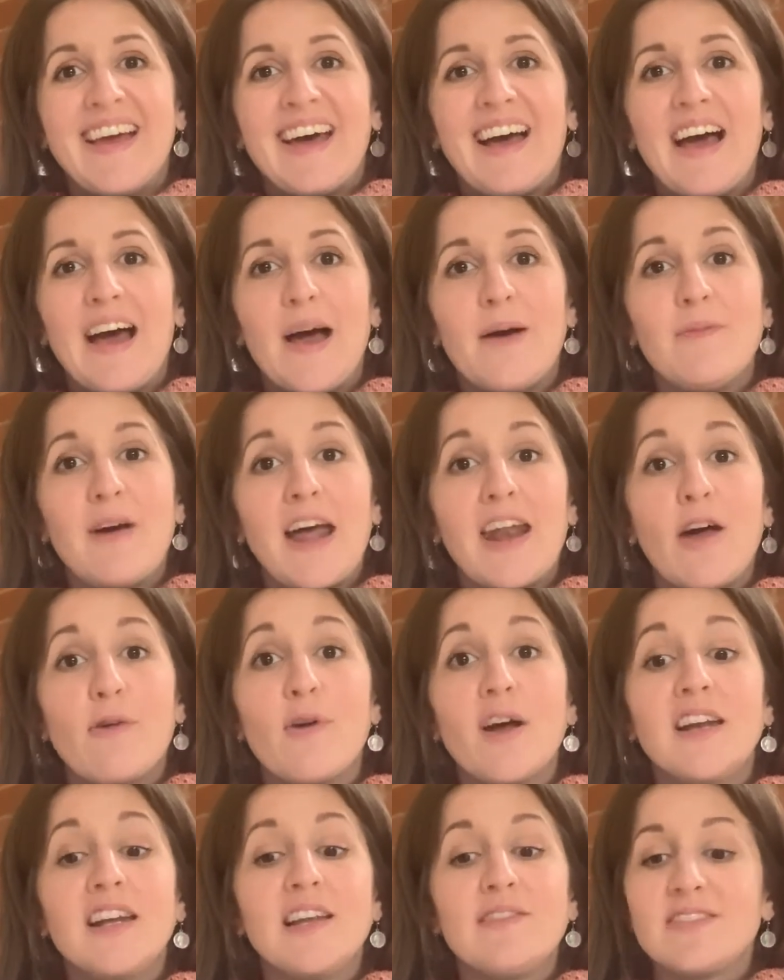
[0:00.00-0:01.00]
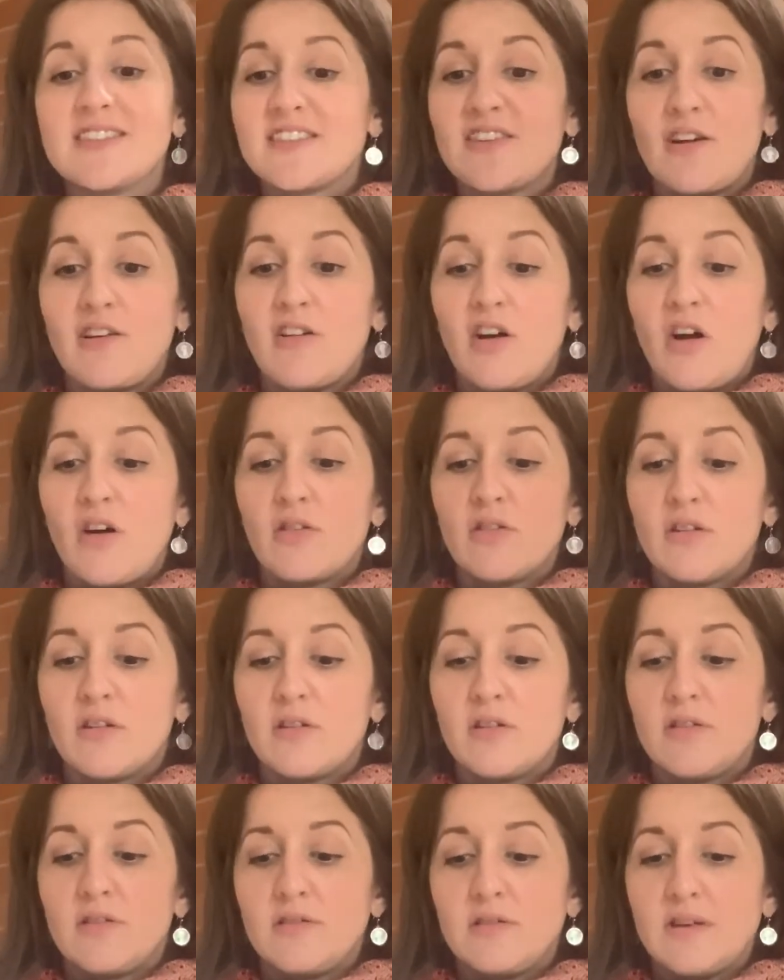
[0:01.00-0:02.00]
And I won't leave it so
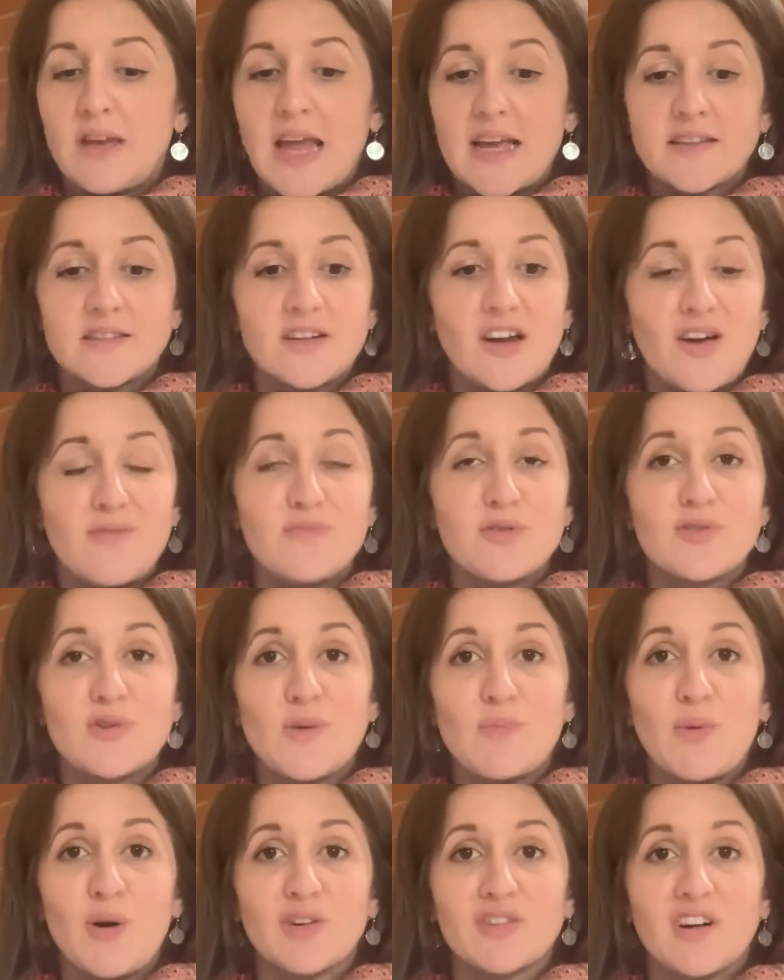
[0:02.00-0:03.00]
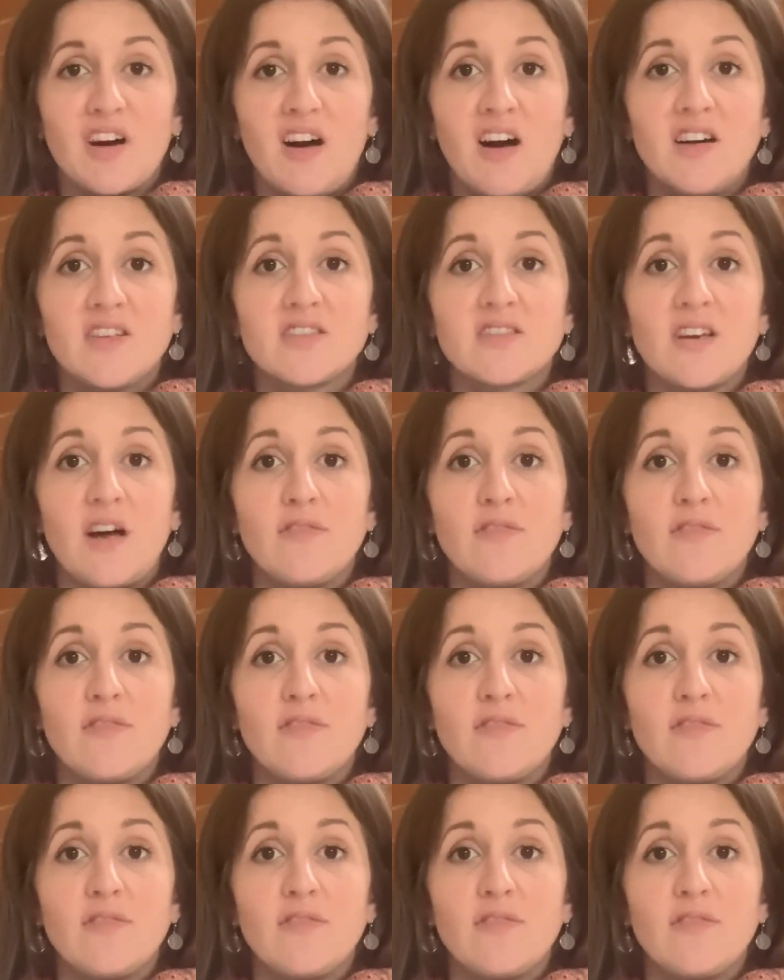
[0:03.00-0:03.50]
long next time between podcasts.